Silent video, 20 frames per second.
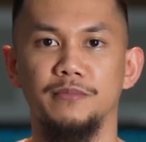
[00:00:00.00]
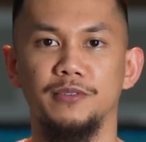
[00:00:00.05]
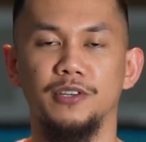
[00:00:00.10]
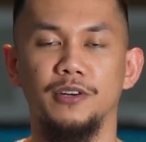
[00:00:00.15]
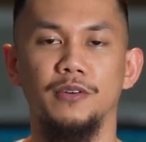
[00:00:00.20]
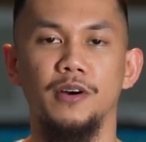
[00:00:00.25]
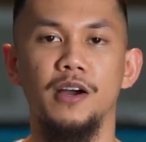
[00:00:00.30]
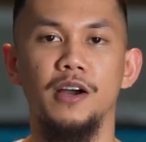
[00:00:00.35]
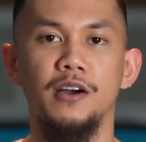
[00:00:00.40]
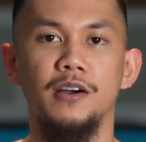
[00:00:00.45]

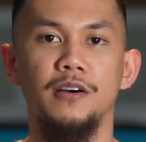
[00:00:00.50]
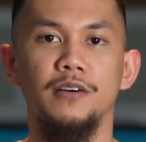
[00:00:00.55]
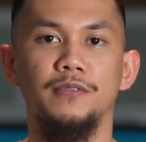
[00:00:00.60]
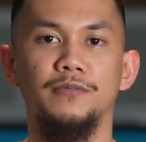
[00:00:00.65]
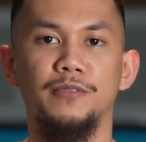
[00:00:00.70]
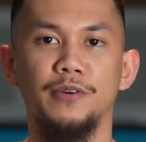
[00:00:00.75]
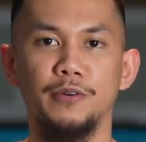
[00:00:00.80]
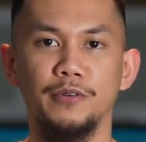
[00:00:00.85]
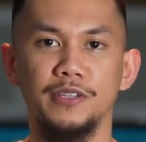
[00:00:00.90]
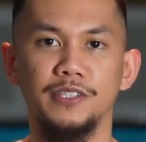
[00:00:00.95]
So
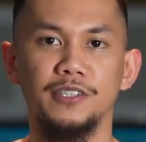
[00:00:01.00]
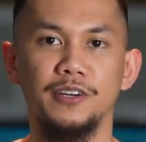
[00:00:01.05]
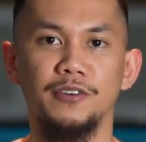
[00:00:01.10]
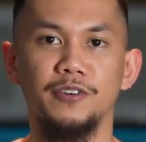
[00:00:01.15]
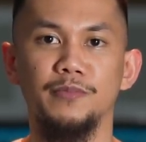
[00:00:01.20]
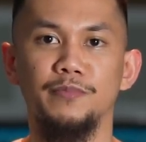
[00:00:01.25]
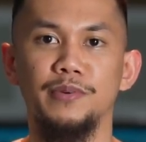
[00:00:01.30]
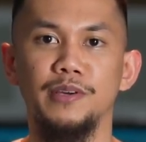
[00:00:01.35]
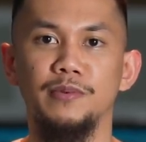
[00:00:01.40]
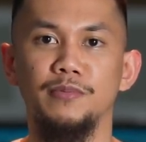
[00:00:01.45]
focus on
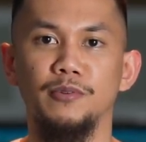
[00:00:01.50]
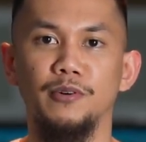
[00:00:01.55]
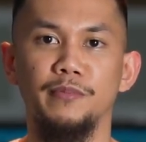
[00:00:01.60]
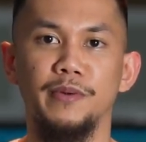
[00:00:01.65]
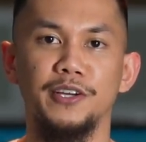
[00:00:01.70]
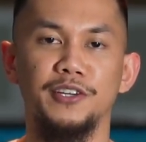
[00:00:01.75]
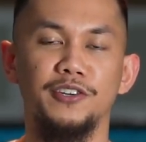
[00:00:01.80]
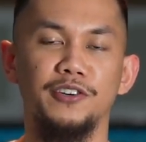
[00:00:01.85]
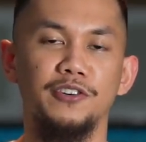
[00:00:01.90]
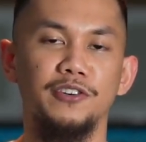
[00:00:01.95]
your people,
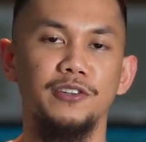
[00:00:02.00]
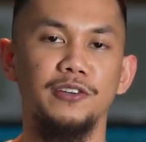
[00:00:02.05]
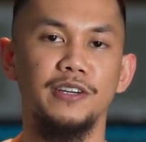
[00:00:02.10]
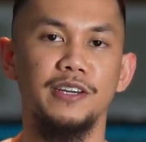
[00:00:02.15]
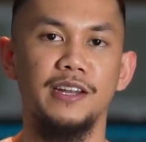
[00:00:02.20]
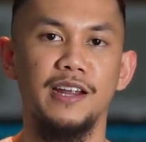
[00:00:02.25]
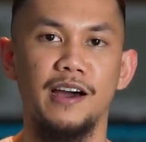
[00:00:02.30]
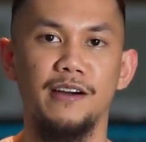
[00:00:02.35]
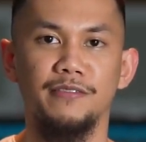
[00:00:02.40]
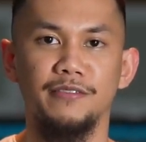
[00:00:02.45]
make sure you're
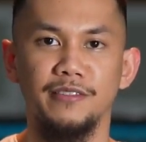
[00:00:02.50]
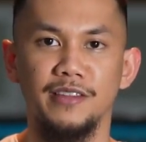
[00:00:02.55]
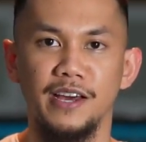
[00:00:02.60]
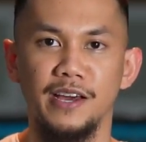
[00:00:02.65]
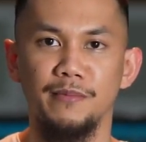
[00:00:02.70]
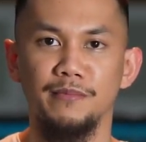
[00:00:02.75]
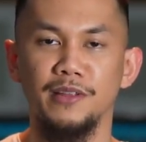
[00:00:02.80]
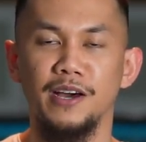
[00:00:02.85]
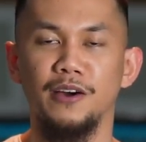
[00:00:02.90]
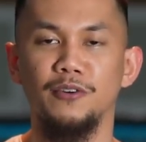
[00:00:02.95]
looking out for
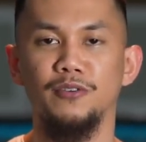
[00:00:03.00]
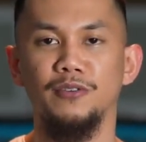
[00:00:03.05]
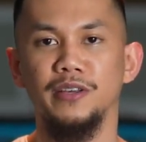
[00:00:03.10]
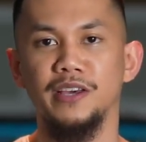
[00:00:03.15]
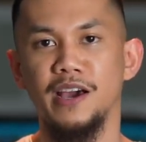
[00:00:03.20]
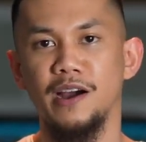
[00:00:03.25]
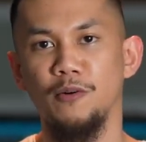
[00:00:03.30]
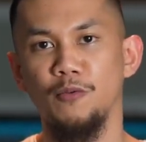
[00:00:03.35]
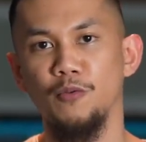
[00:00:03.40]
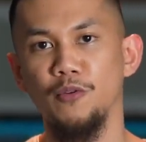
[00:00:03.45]
them, not
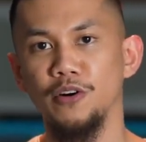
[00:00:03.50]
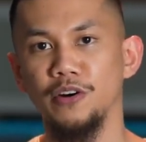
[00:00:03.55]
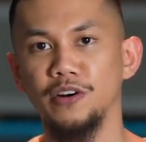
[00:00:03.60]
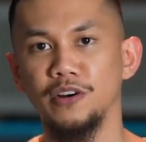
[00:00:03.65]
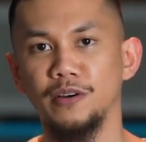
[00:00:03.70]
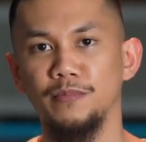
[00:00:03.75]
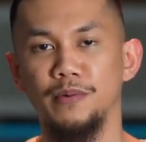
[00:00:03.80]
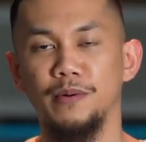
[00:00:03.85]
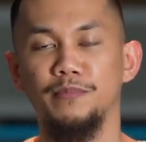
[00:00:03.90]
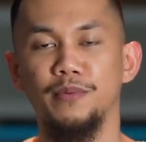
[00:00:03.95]
only at
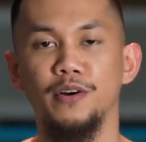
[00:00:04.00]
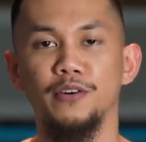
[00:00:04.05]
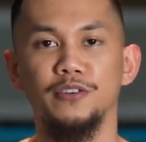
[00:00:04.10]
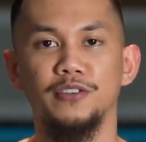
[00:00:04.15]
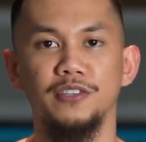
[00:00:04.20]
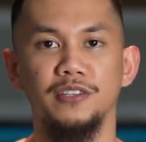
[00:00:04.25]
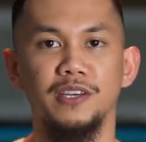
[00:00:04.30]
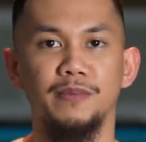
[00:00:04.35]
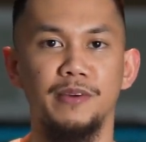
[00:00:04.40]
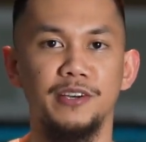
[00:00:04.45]
work, but
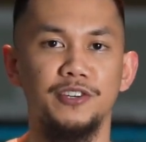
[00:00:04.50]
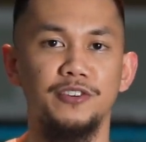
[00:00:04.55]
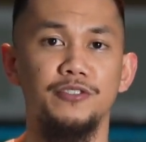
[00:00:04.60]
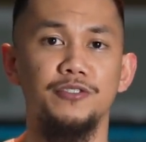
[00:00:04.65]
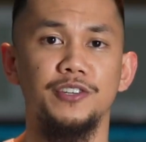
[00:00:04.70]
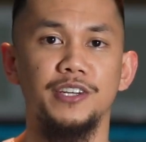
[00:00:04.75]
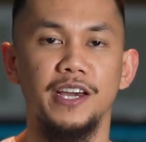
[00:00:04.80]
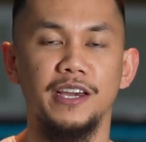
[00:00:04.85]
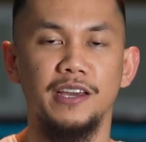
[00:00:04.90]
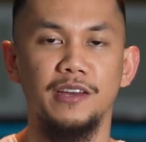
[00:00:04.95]
personally, make sure
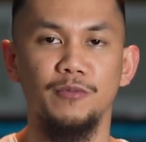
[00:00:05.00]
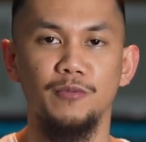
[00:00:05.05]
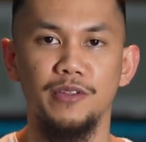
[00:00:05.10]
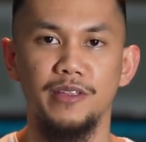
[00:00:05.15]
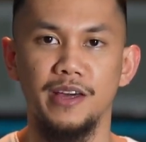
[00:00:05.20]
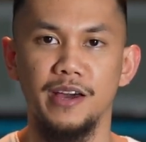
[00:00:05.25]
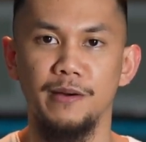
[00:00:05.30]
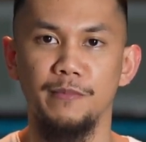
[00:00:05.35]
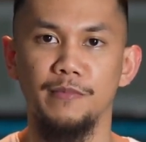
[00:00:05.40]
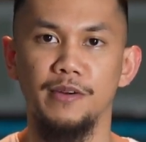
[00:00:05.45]
you check in
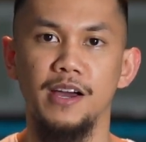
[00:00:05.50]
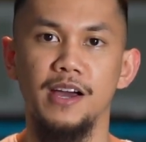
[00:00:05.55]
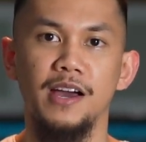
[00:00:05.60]
with them,